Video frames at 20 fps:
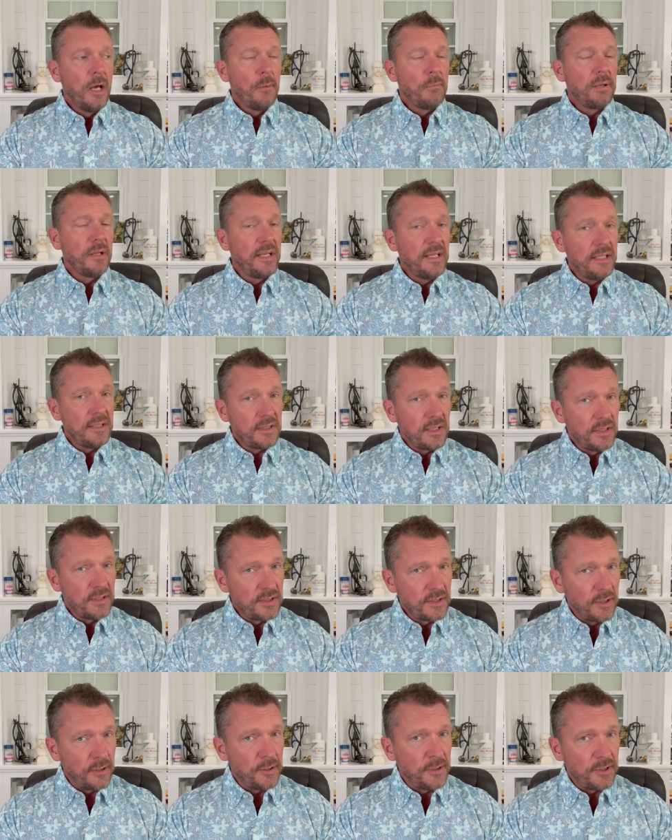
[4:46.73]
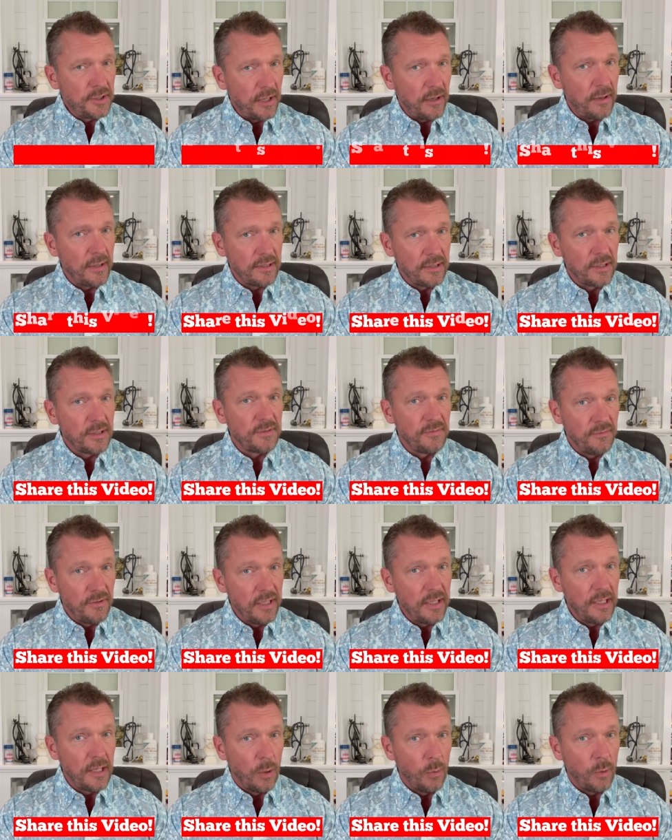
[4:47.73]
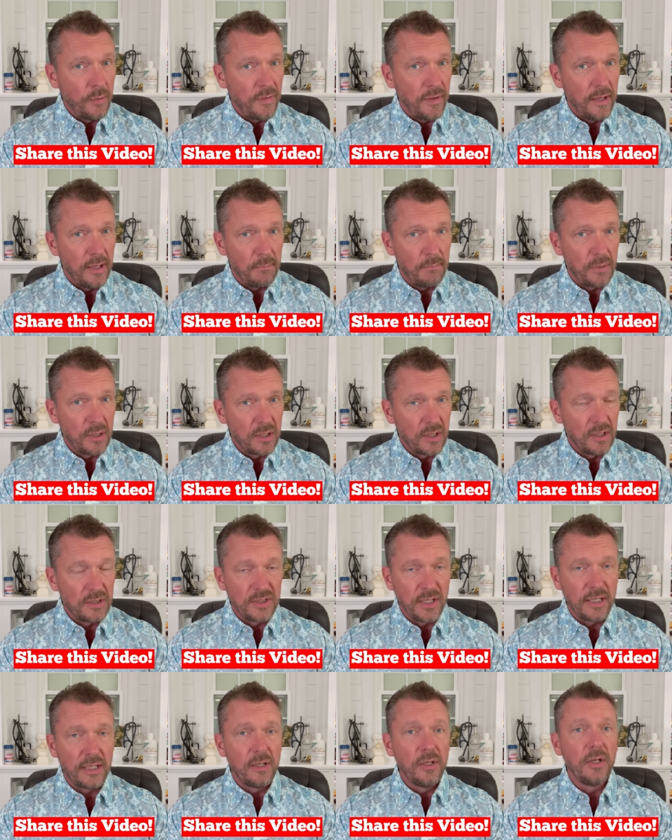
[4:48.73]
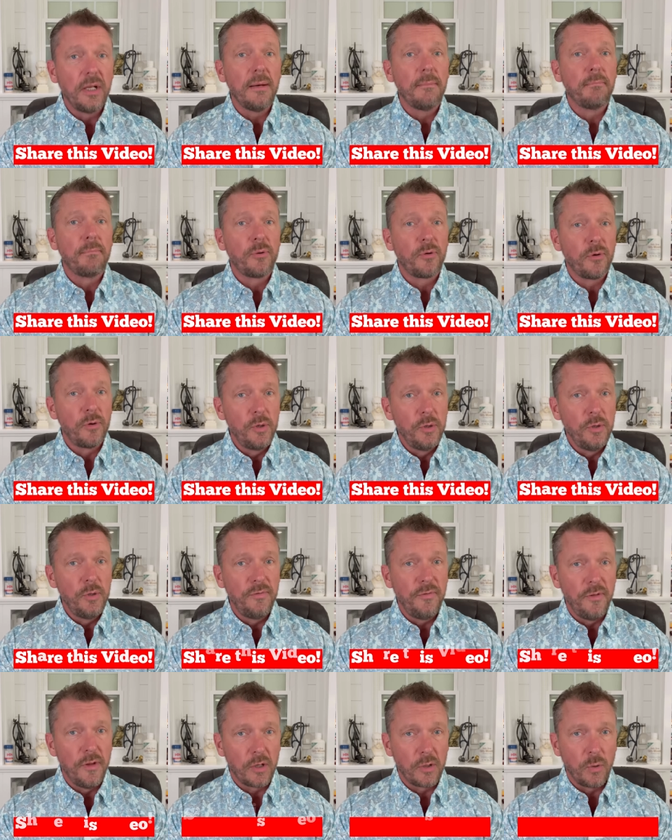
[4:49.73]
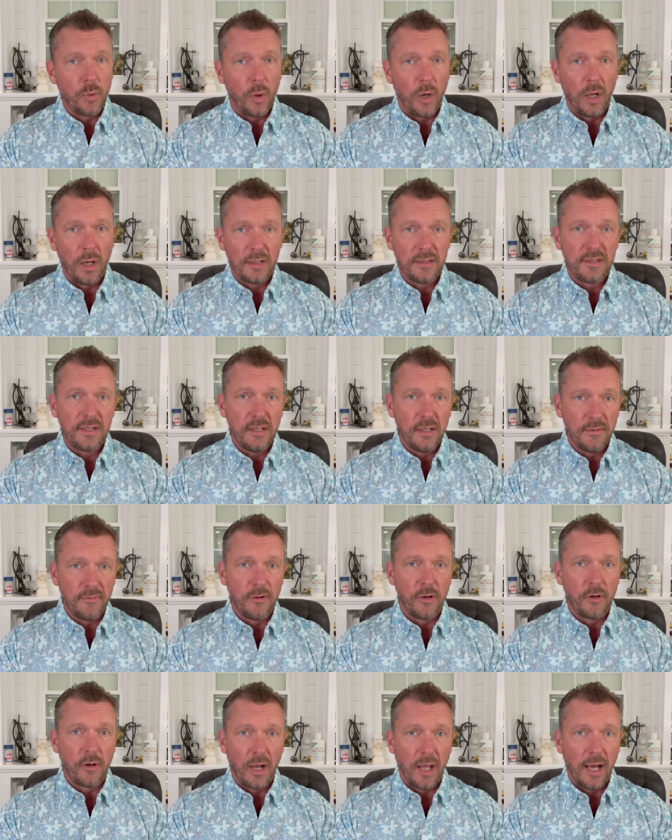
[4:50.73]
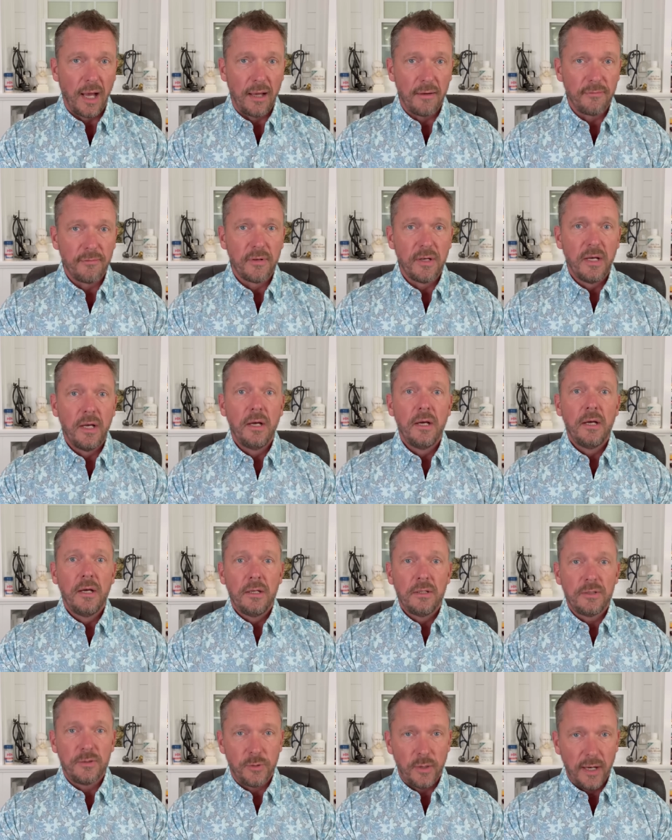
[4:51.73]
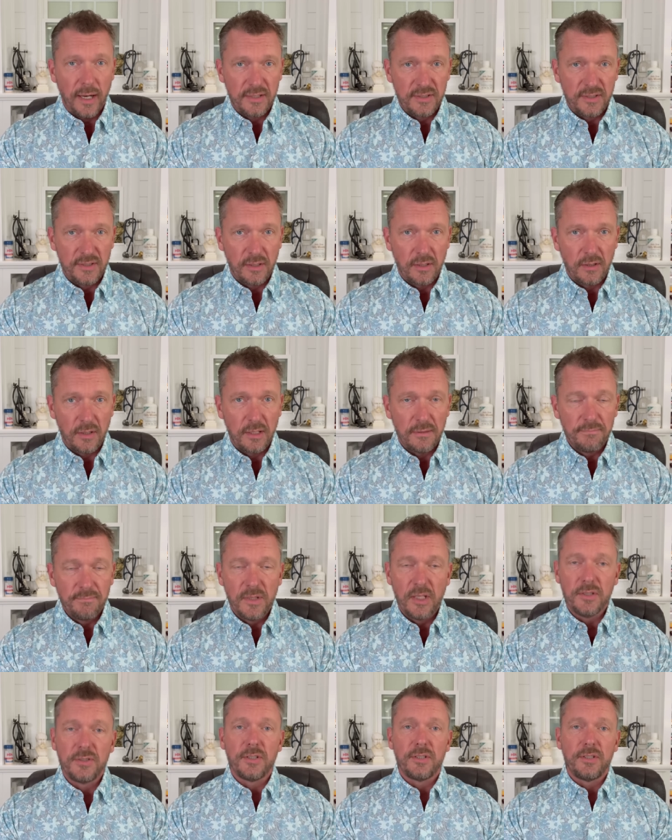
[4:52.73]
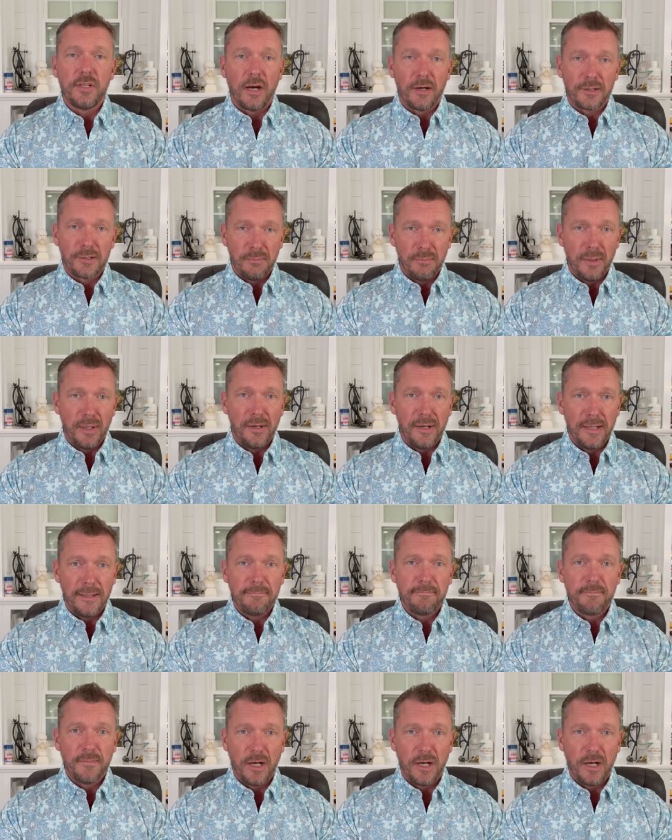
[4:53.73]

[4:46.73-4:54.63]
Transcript: please consider sharing this video with them because it could improve the quality of their life drastically. This is Dr. Berry.